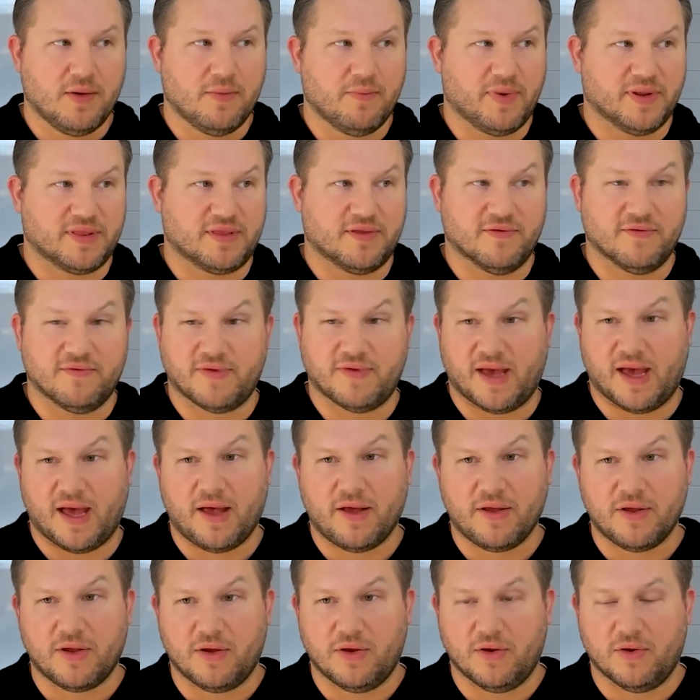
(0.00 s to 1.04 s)
But the
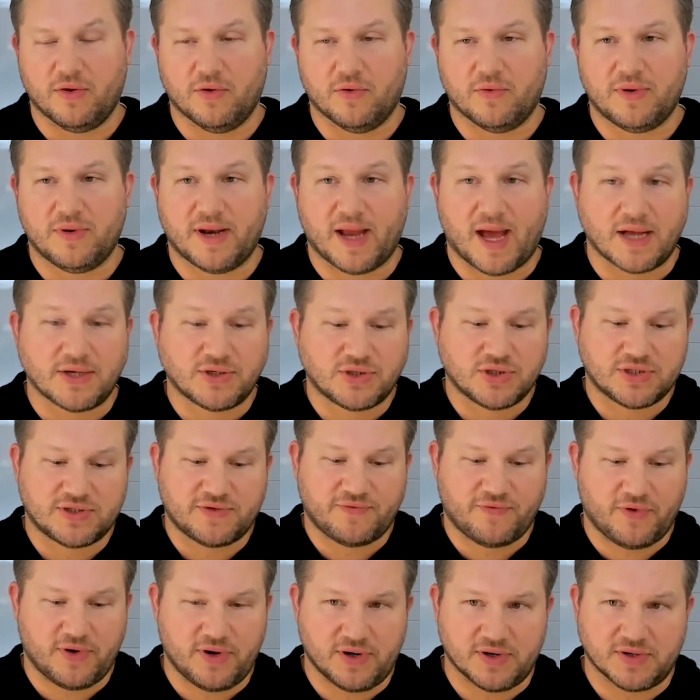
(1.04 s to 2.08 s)
value, not
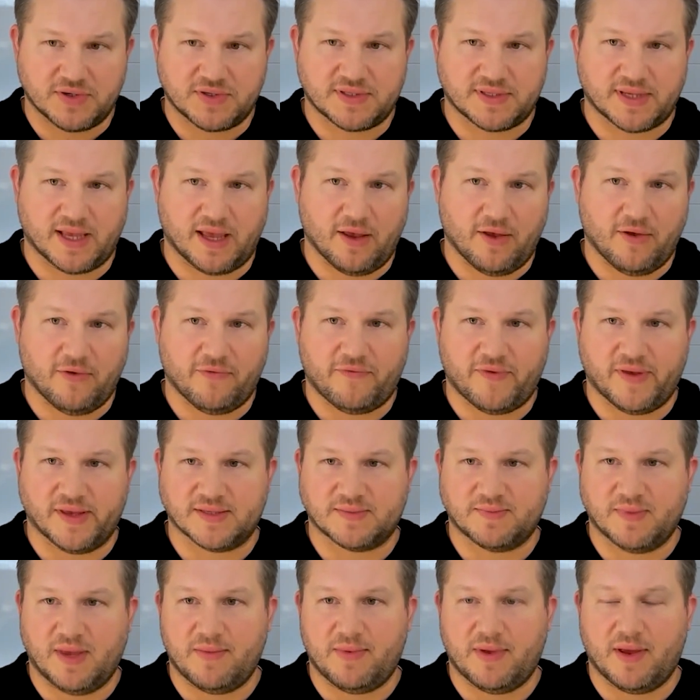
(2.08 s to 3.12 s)
just for yourself
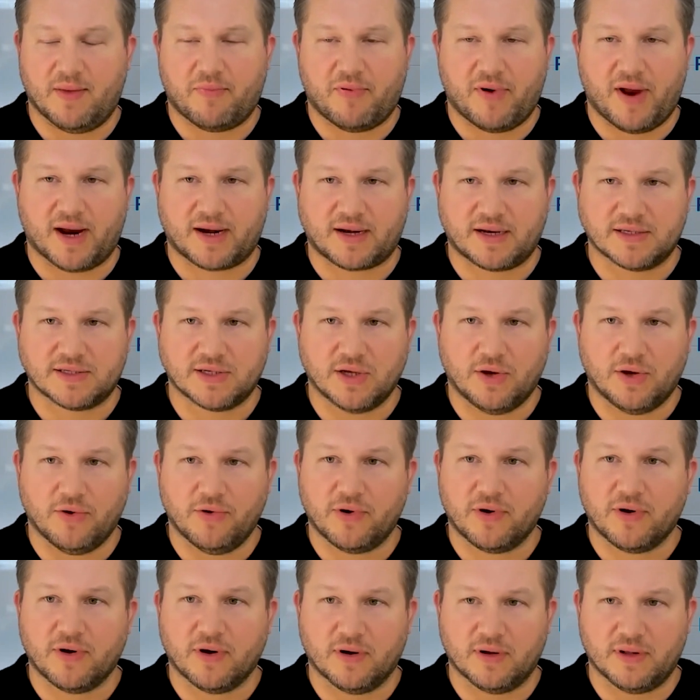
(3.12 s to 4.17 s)
as maybe a practice
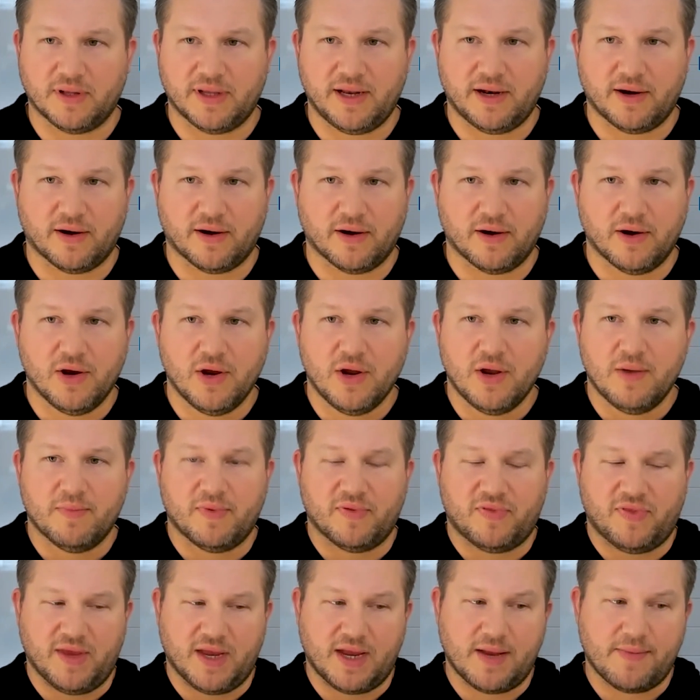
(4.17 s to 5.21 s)
owner or leader,
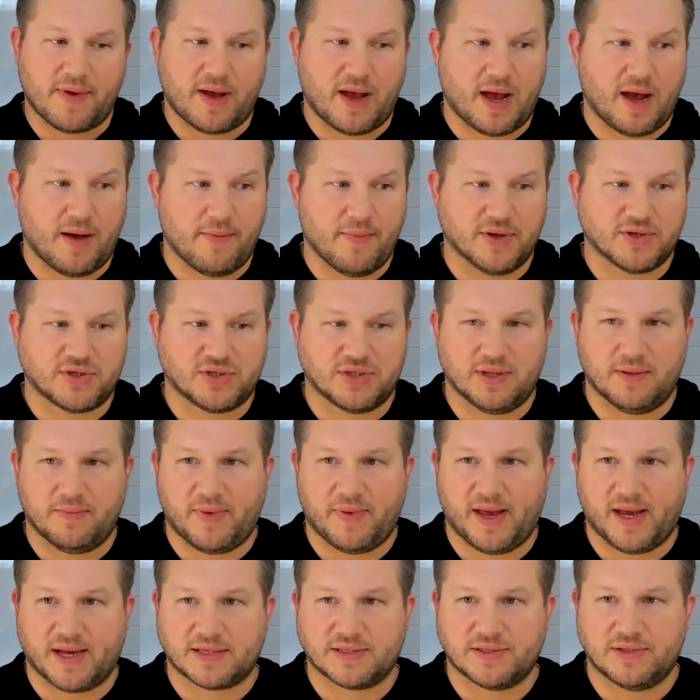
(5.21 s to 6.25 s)
but think about how much it
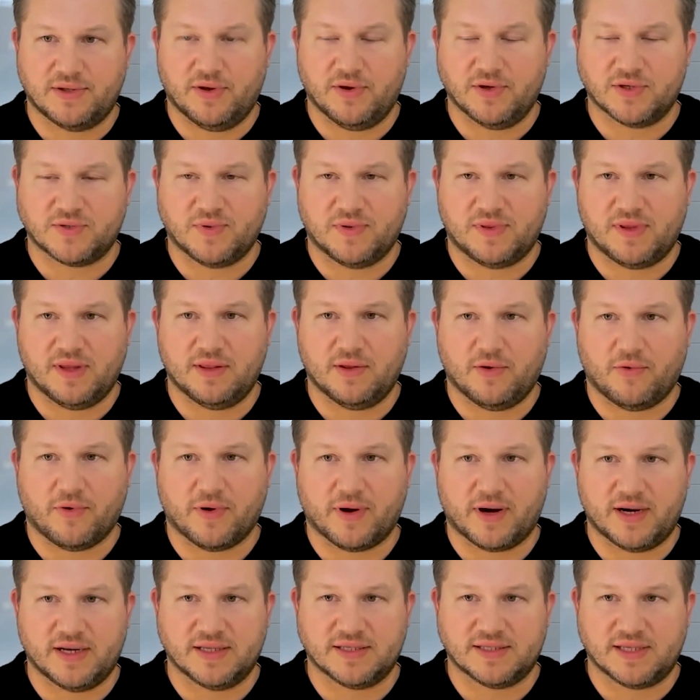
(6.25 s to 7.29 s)
impacts those within the
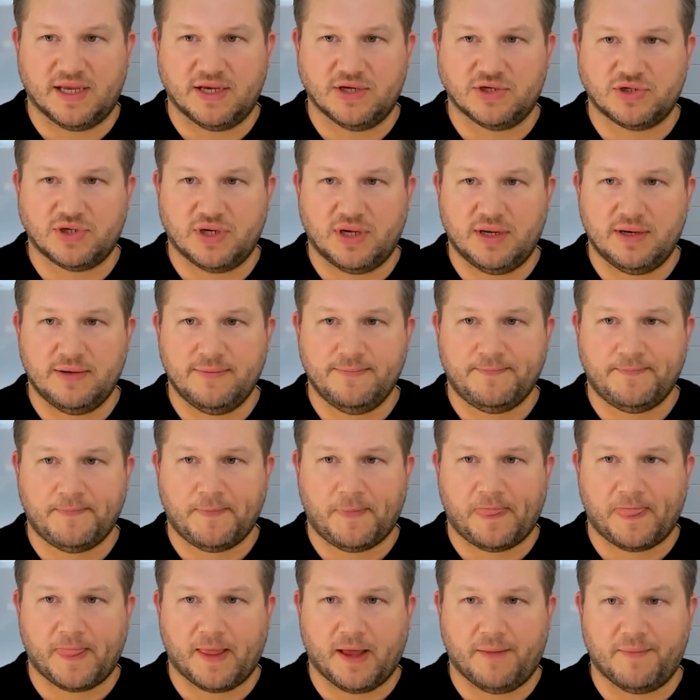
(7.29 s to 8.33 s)
organization,
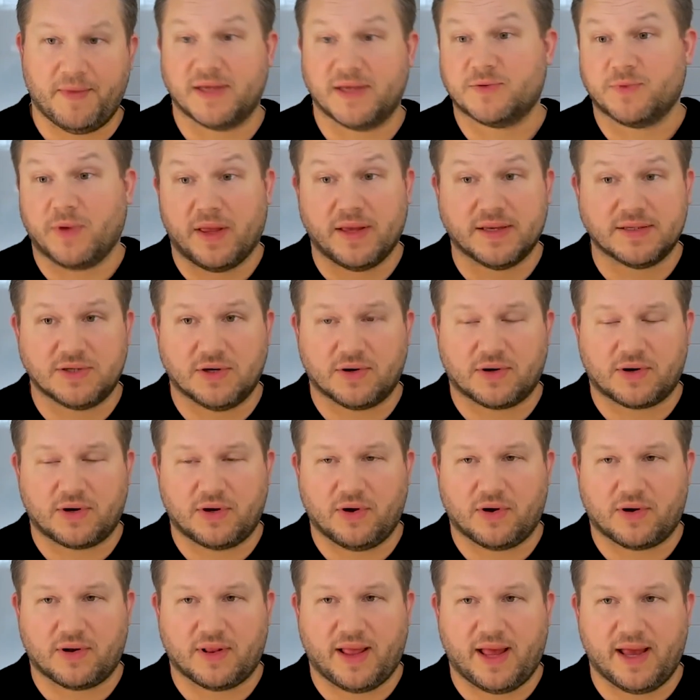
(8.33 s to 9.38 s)
as well as your
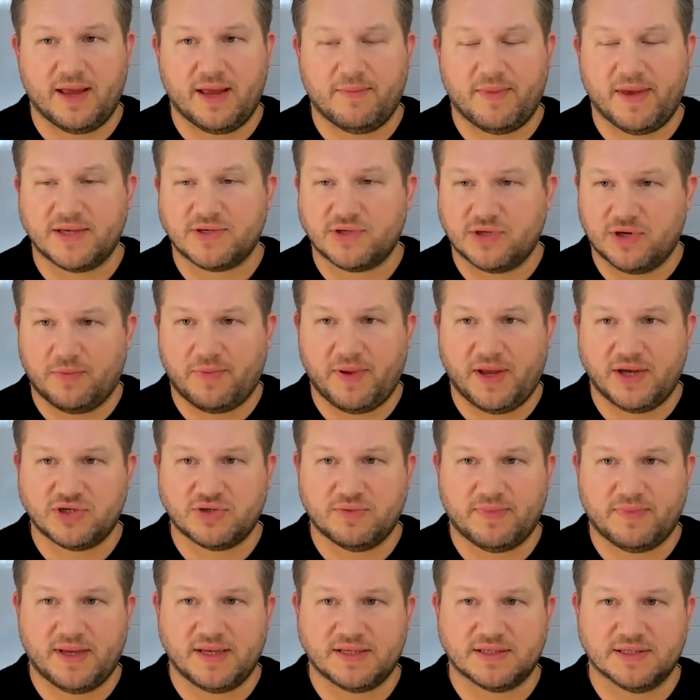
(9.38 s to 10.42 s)
client base or your
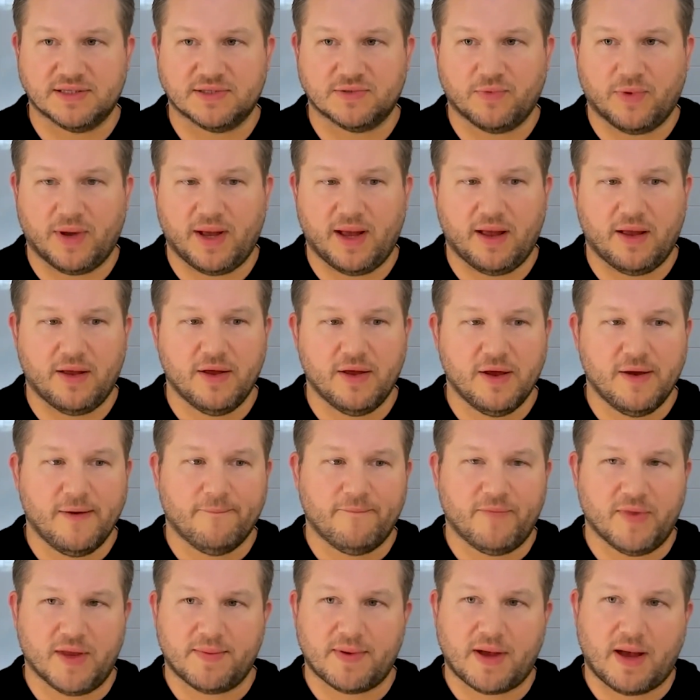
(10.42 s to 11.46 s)
patient base as well.
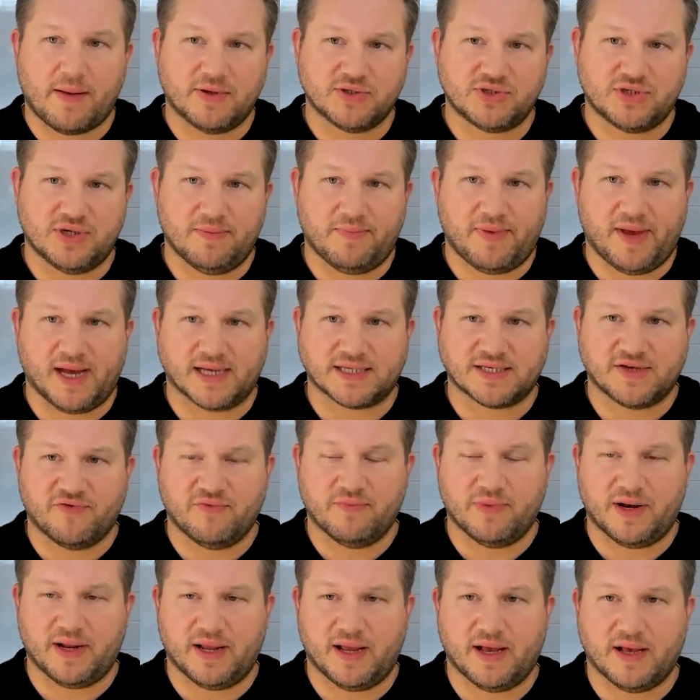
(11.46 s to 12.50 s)
Think about how much it impacts
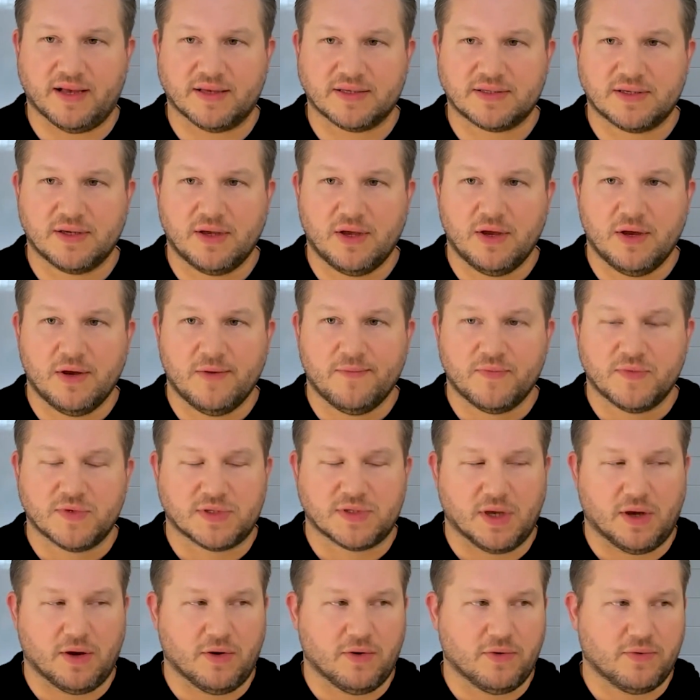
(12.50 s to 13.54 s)
everybody else.
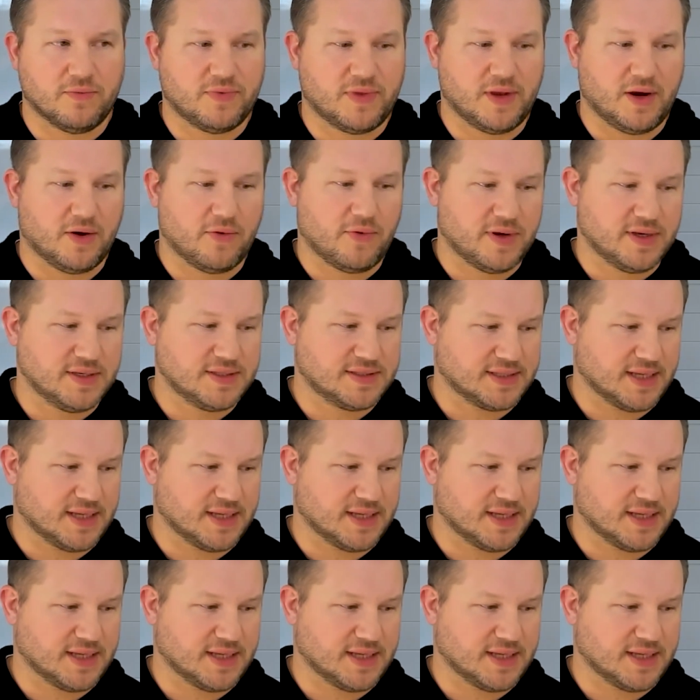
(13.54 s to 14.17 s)
So there was,